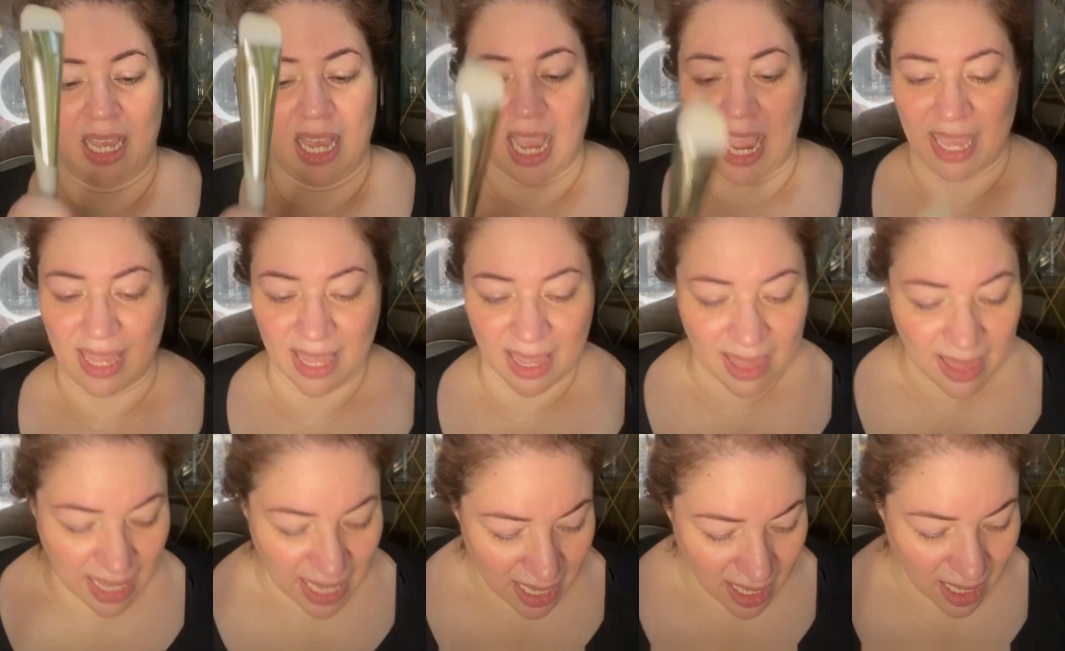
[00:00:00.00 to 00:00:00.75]
I
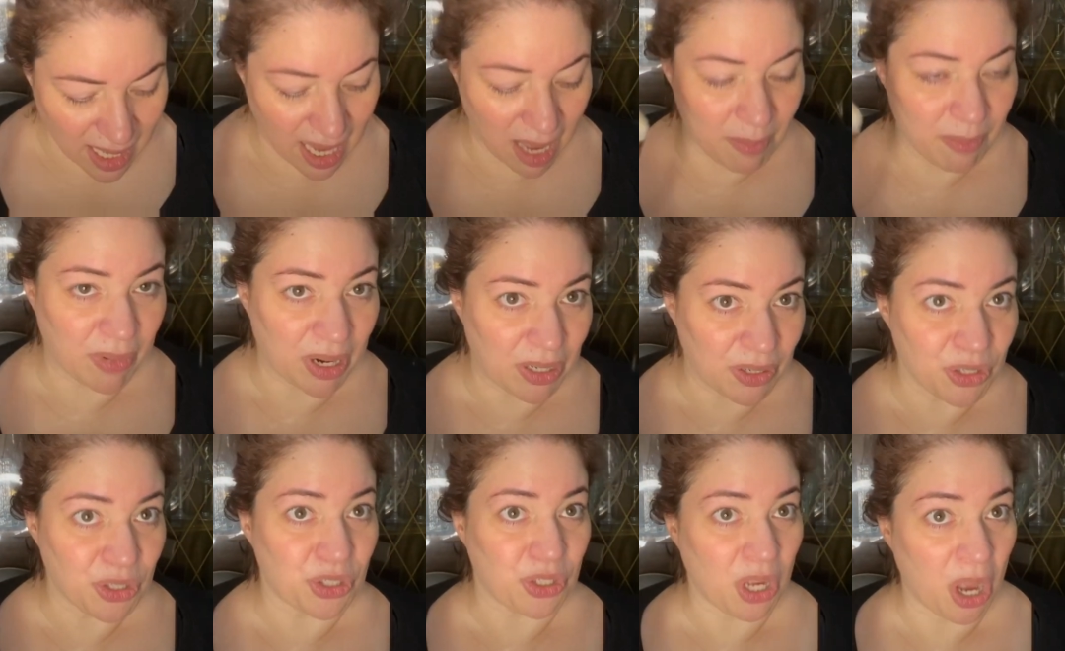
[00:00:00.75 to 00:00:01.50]
think I'm
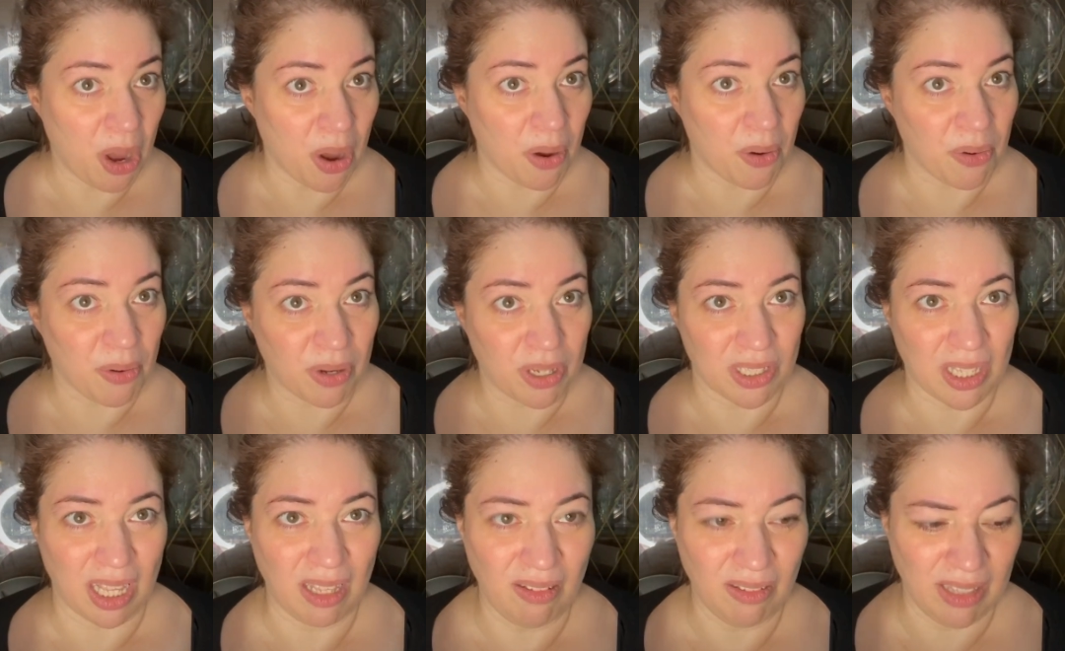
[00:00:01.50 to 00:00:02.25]
gonna show,
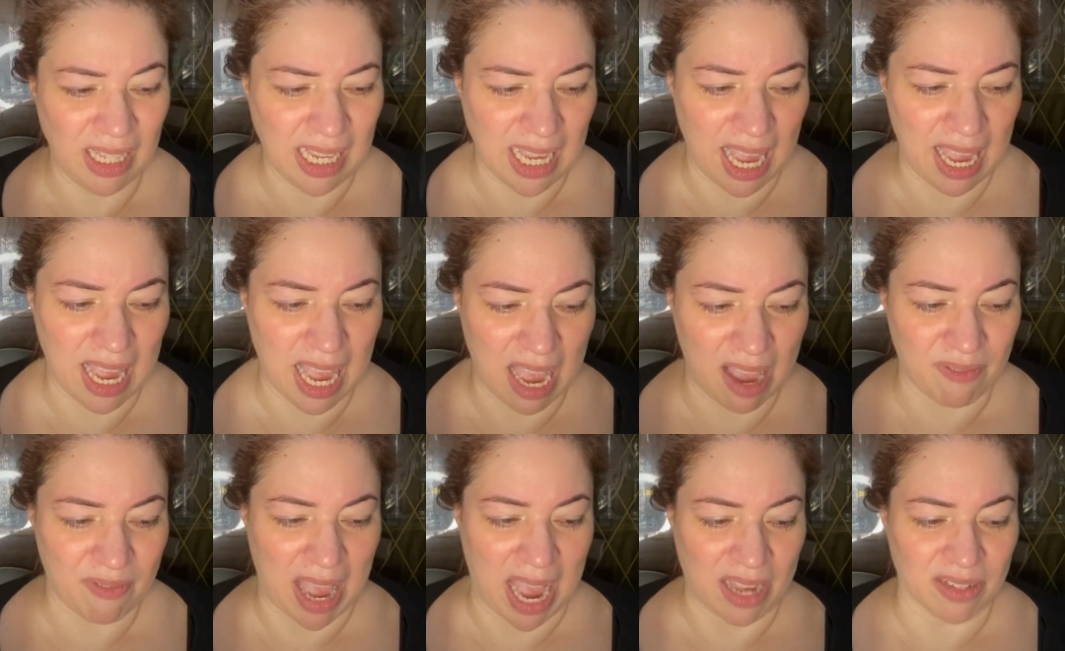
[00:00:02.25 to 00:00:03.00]
because I don't think I
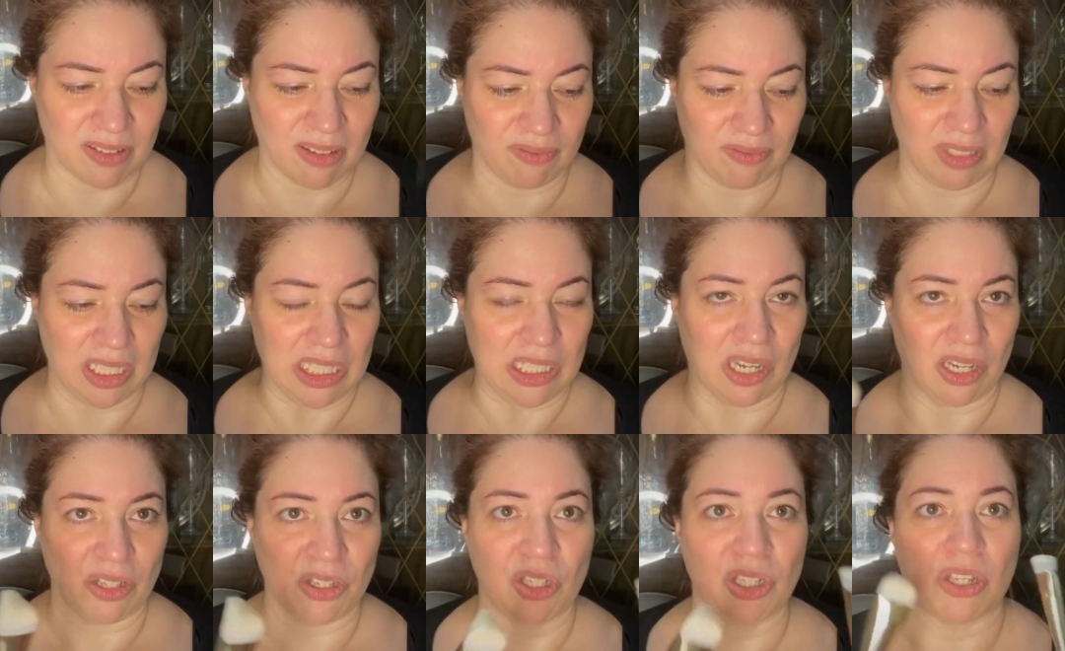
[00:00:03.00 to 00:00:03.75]
have actively
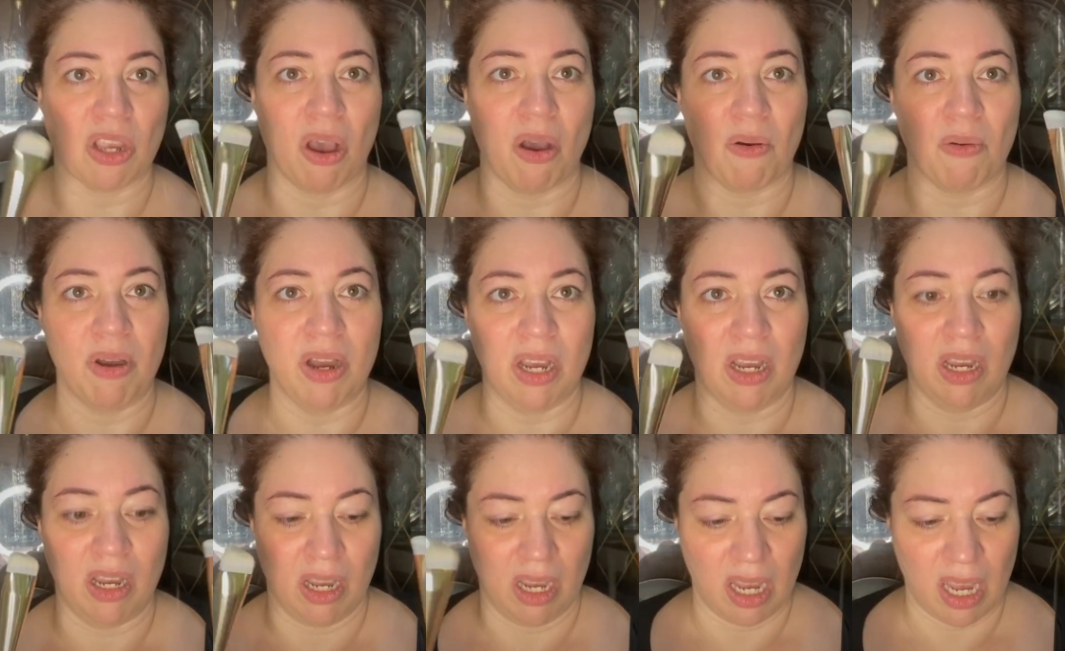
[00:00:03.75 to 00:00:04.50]
done so,
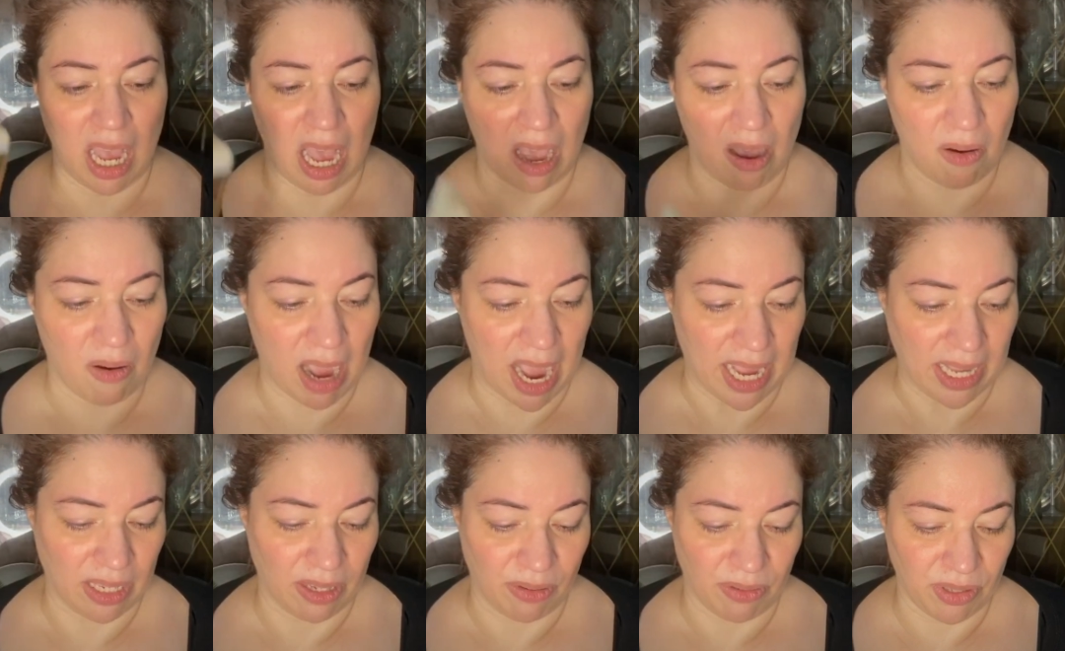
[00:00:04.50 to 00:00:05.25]
how I
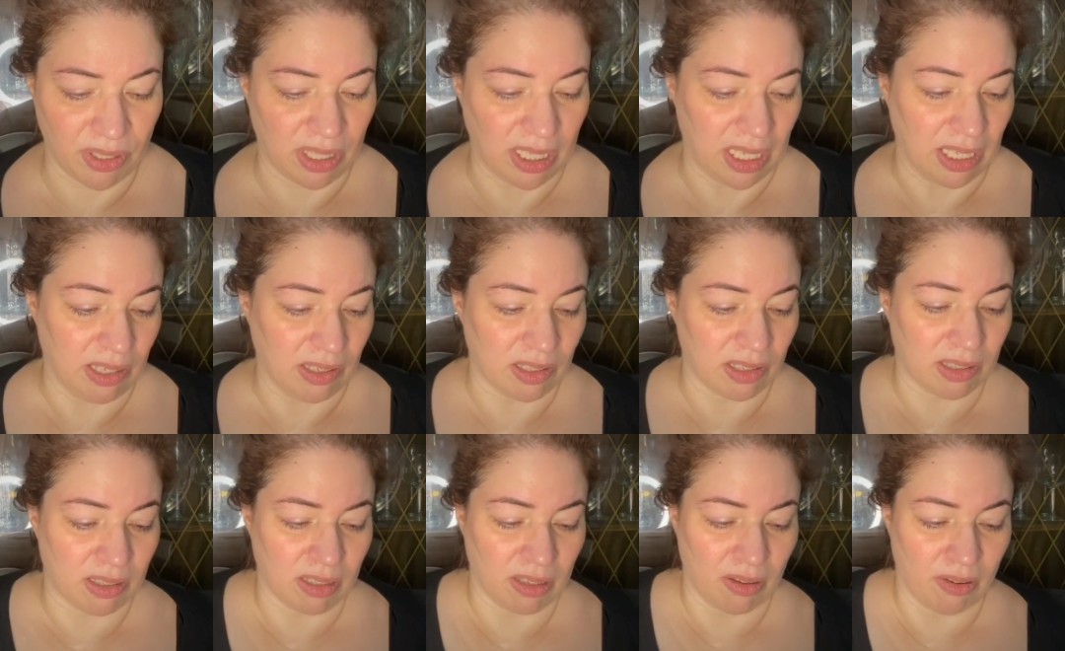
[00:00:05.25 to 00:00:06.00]
use
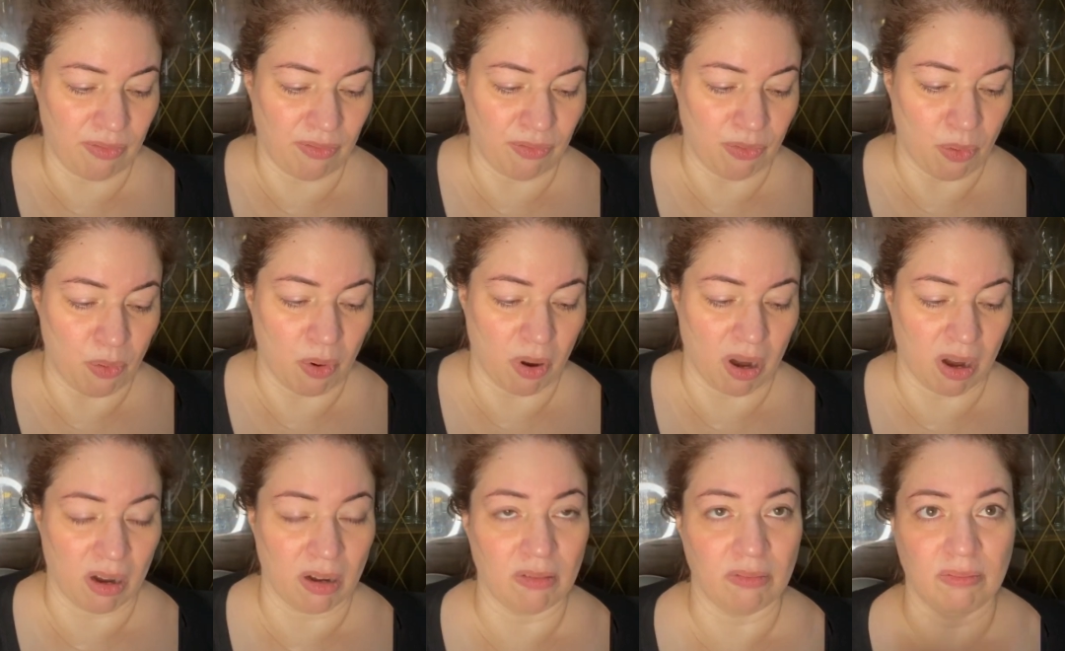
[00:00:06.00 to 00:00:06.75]
these
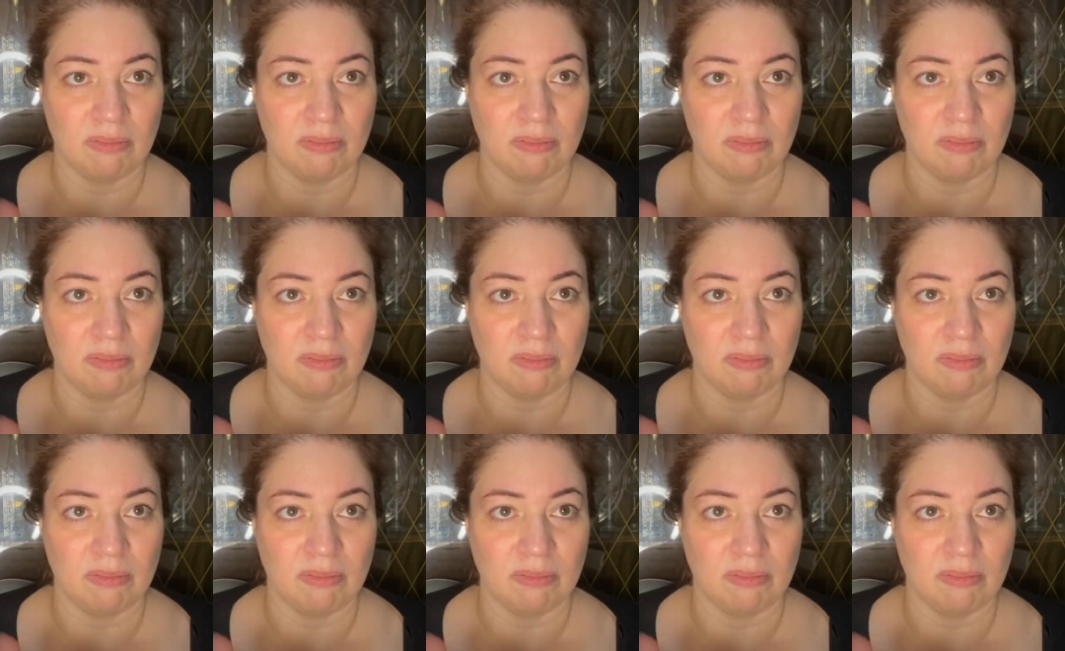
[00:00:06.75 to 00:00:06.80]
for,